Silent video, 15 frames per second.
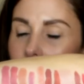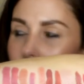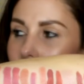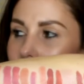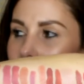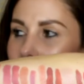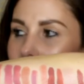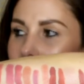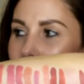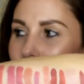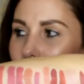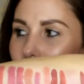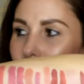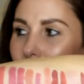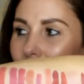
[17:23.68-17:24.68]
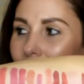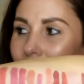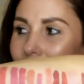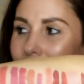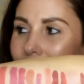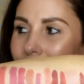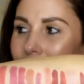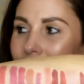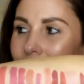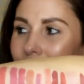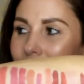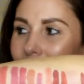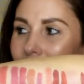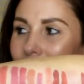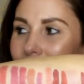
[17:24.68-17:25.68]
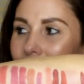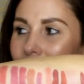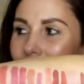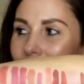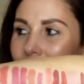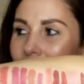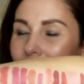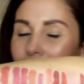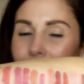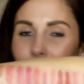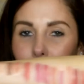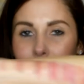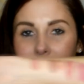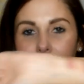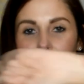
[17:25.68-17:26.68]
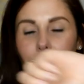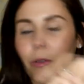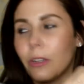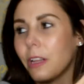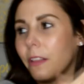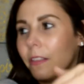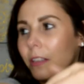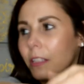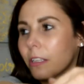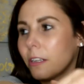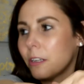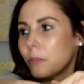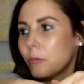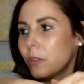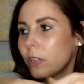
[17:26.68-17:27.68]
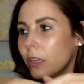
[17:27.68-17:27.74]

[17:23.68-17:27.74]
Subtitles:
And then this, I have a matching one on this arm.